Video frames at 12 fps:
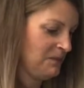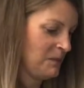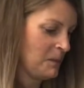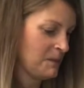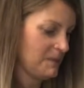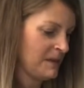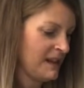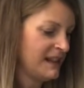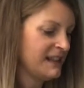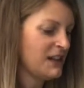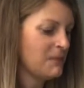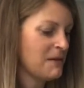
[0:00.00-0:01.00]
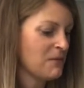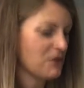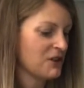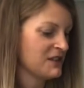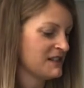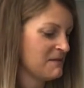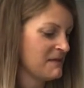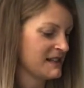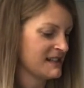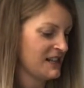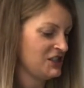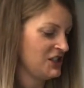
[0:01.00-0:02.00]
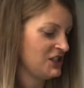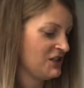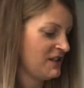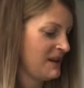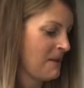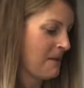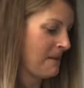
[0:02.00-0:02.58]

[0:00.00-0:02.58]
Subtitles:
A little bit more just to mix that ginger in.